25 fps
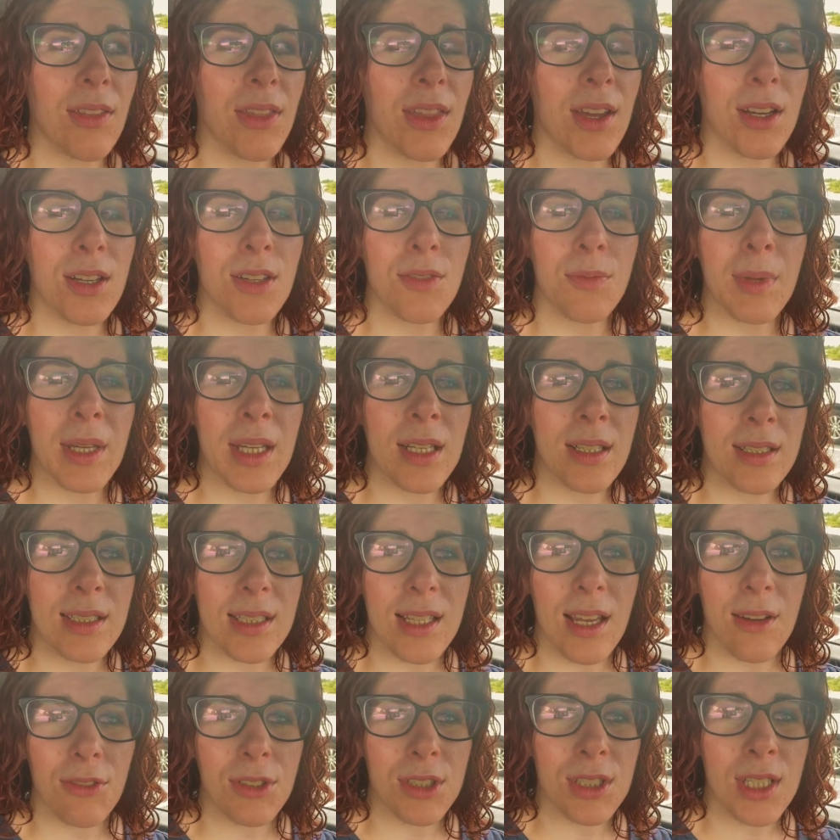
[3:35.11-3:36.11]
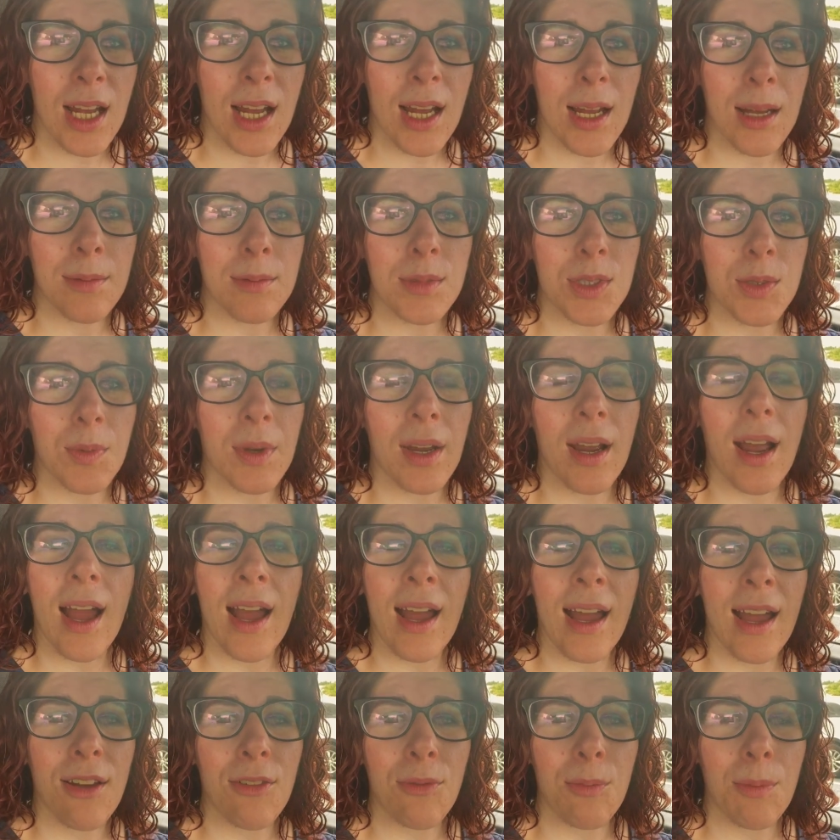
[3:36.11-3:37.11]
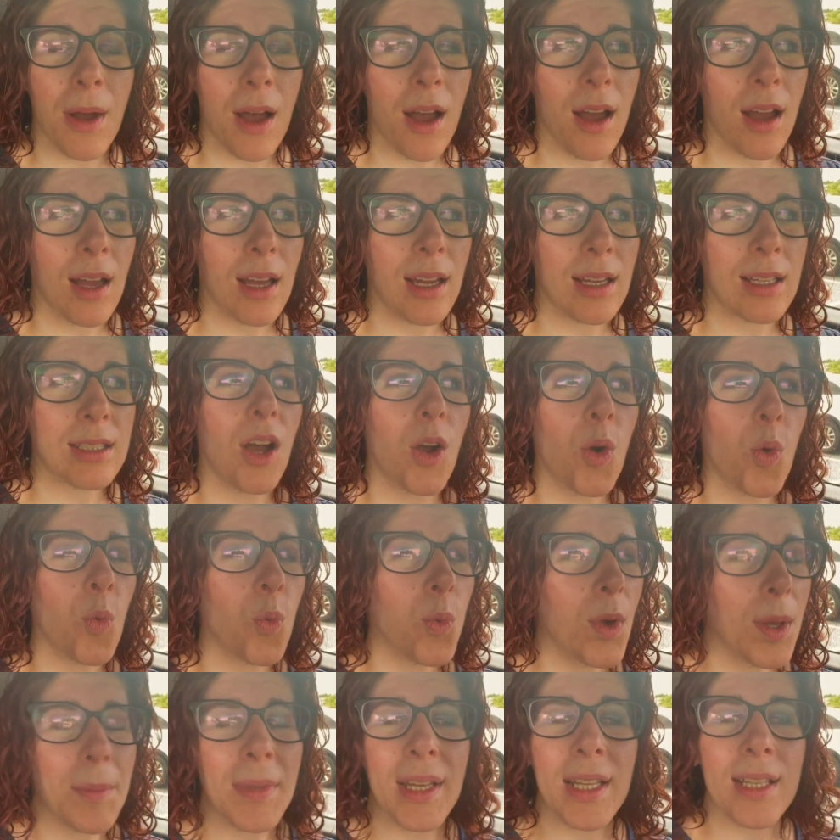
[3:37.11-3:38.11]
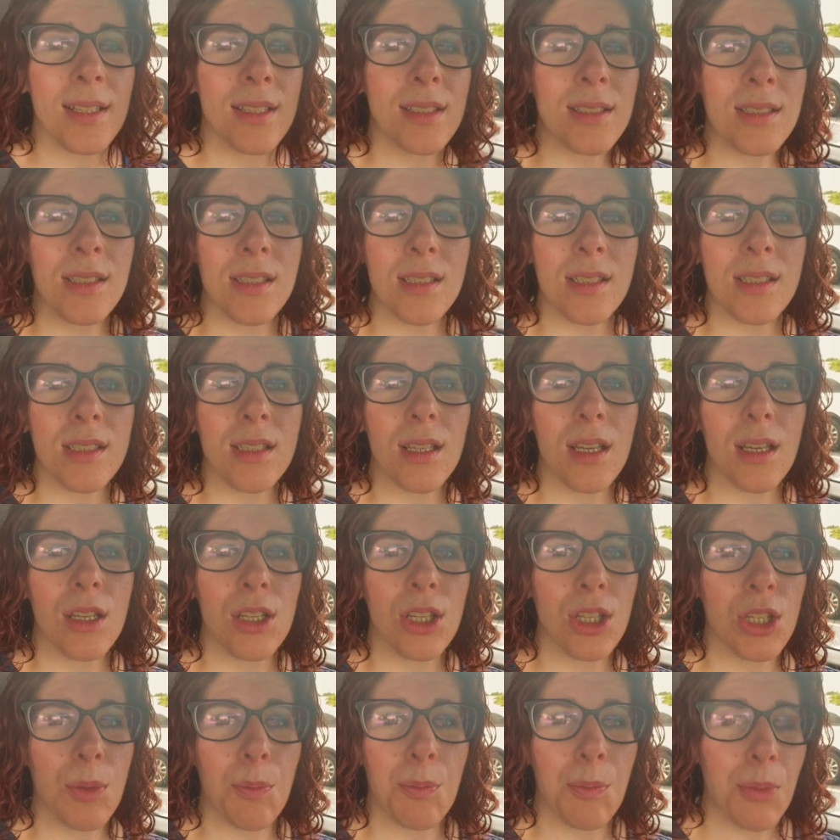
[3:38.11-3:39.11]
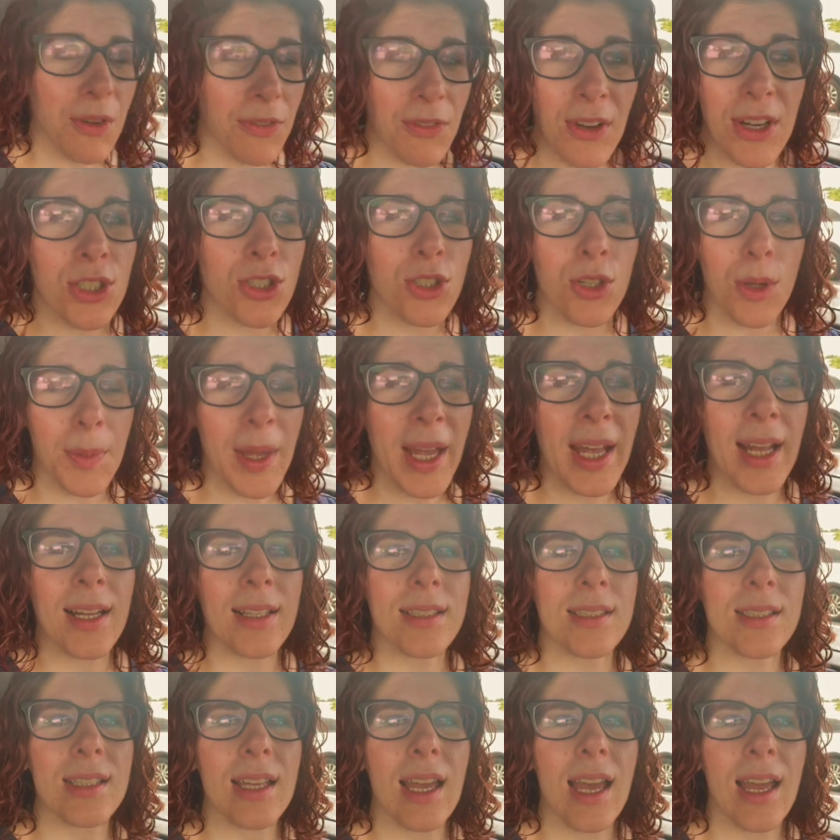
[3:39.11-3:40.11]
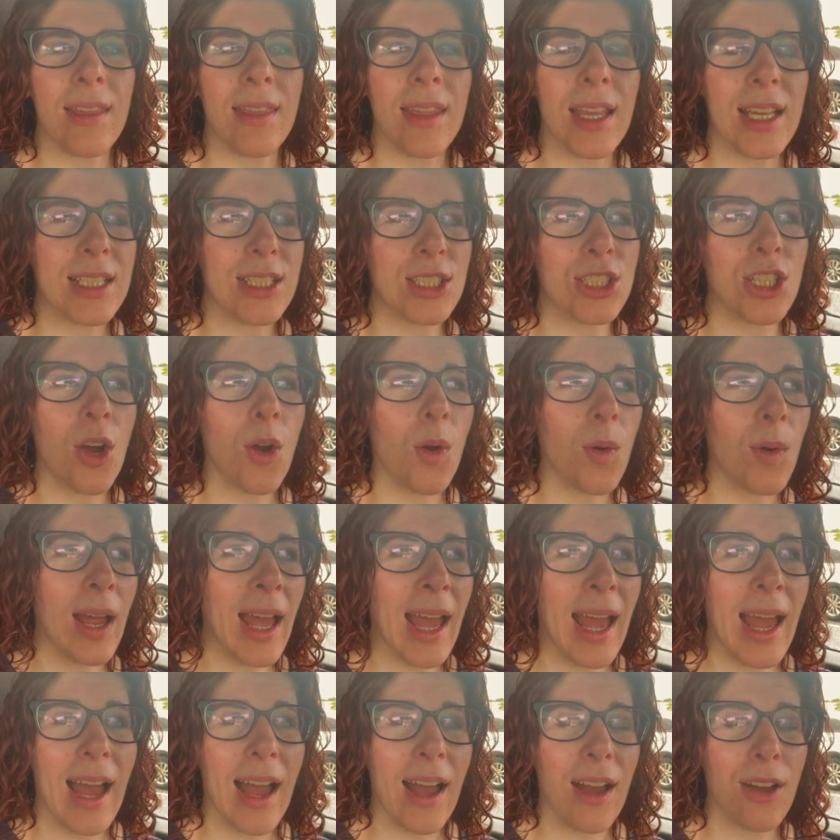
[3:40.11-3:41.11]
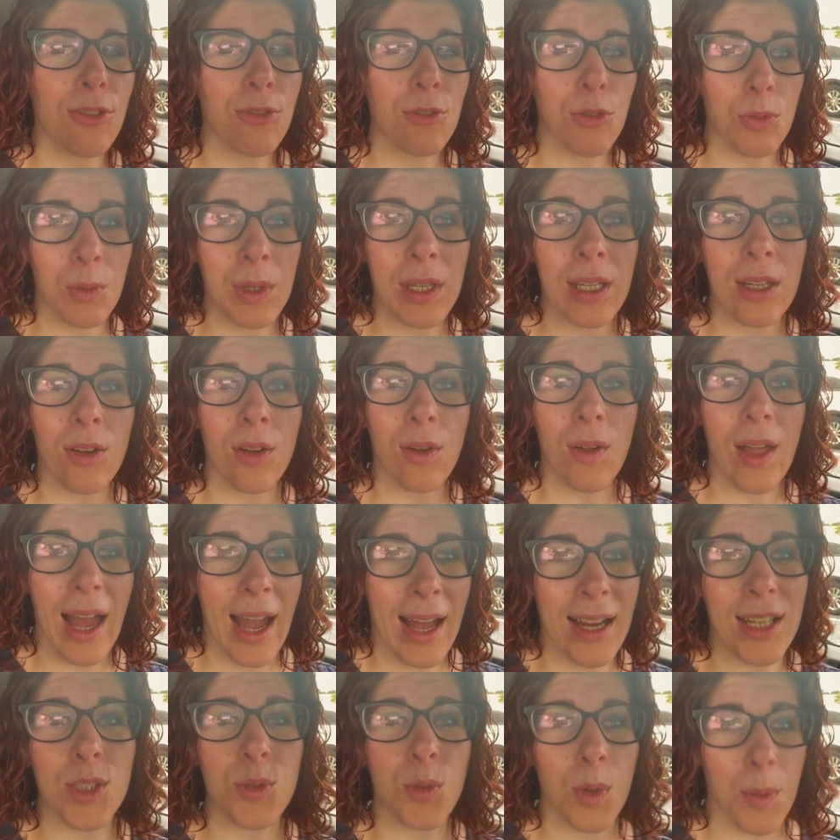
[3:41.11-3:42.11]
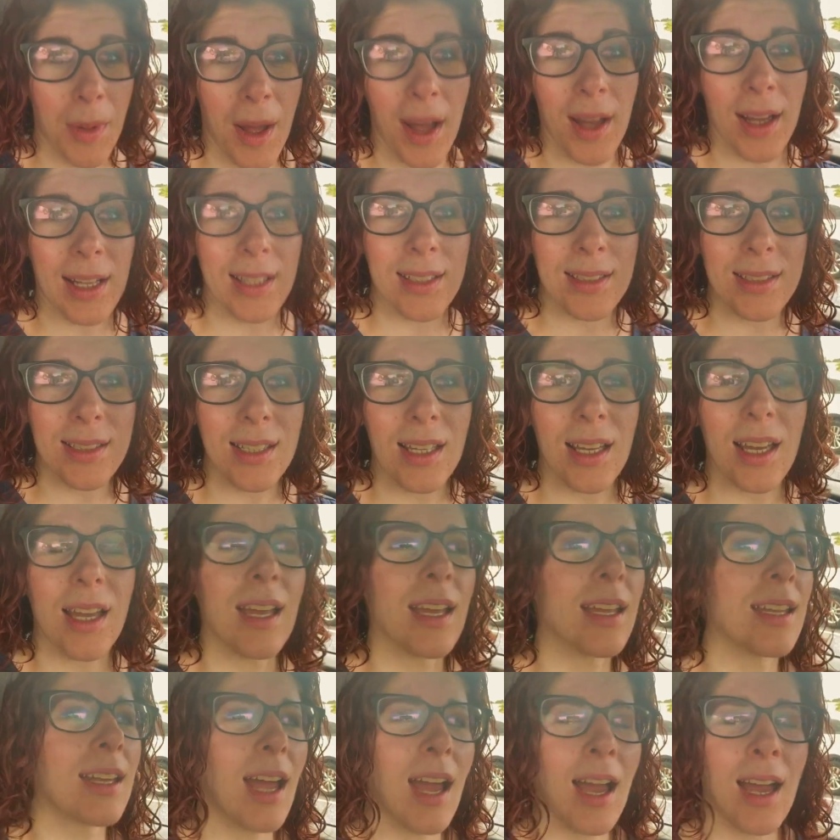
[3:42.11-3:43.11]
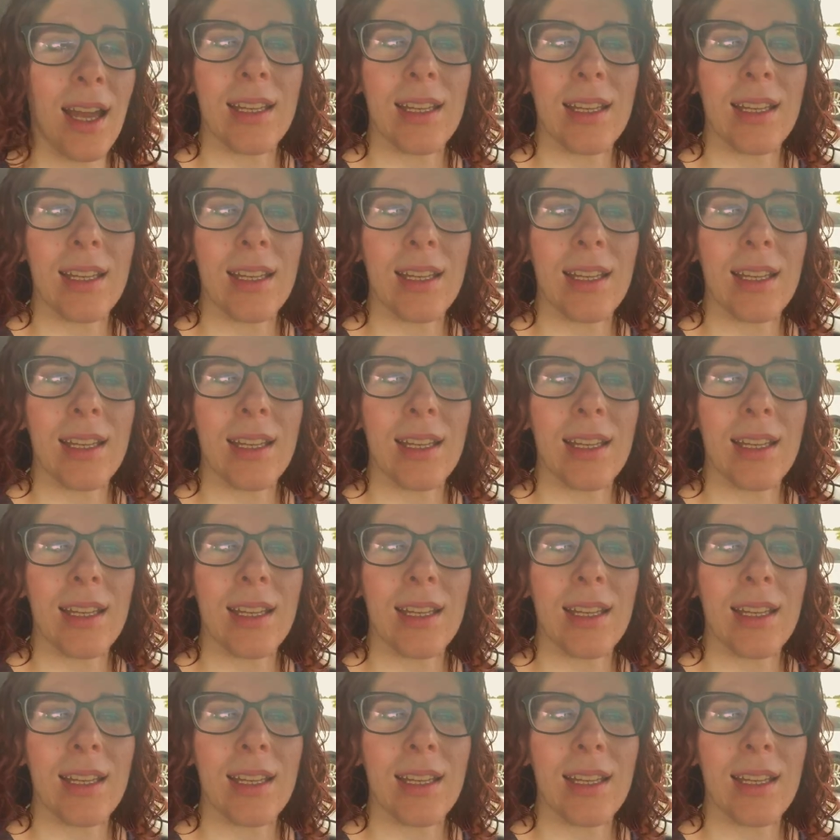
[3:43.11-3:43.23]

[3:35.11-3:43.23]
There have been several times where I have bought women's professional pants and they don't have real actual pockets, and I